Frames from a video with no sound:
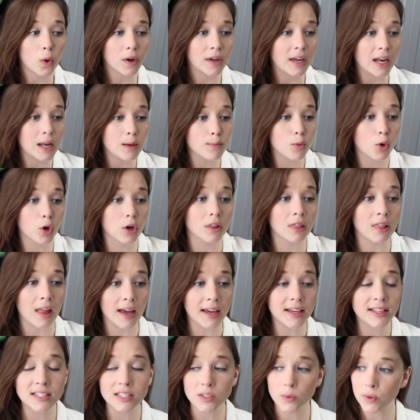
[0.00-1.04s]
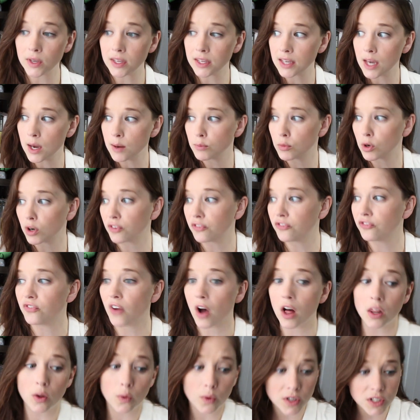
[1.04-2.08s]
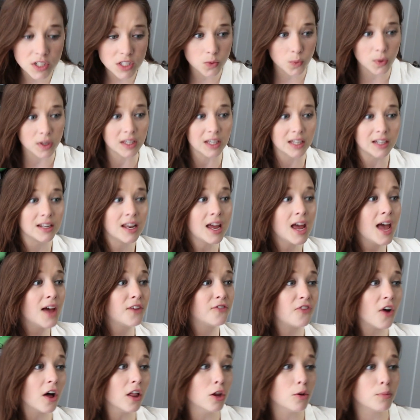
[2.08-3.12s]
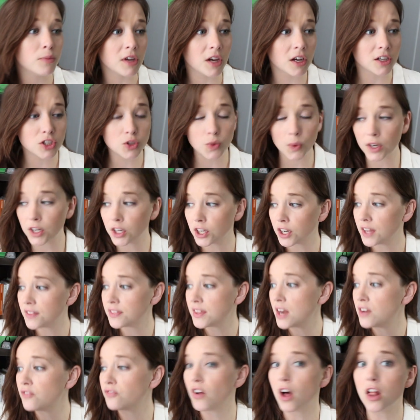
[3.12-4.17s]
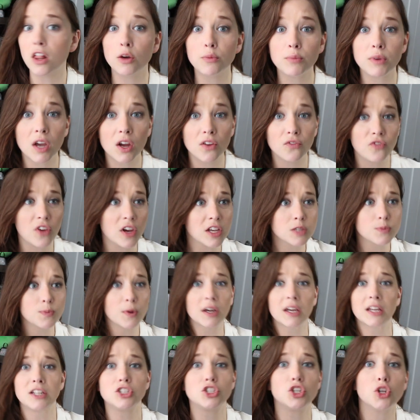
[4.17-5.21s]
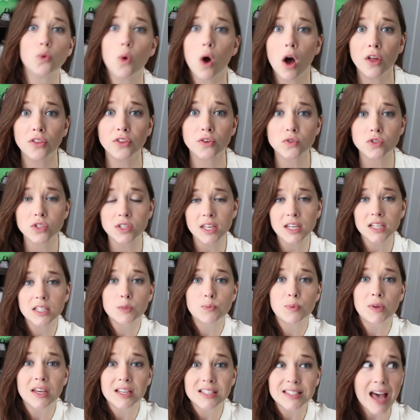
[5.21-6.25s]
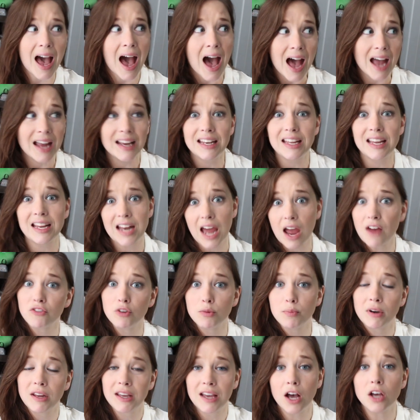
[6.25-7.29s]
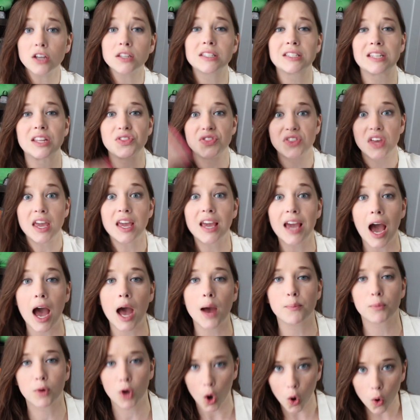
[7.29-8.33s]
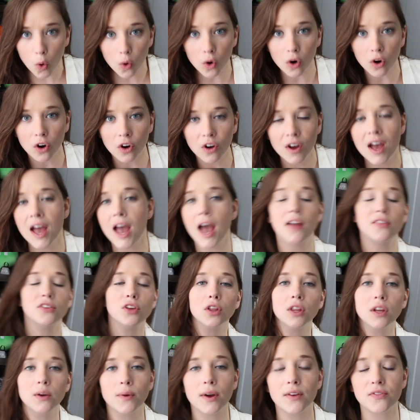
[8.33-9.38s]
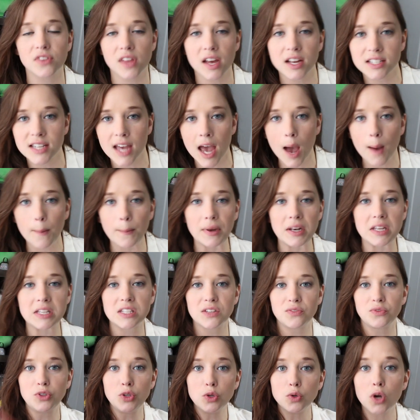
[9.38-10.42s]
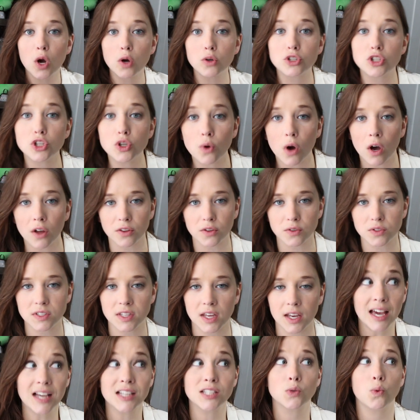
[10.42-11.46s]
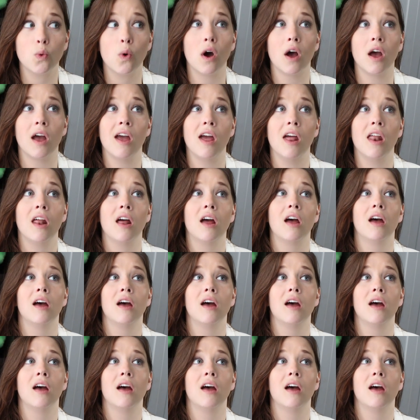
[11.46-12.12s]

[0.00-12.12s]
We're getting more likes so we can get more followers, so we can follow me on Twitter and then follow me on Facebook and do all those things because I need everybody else to think I'm cool, and the only way for that to happen is if you go do all those things. Guess what?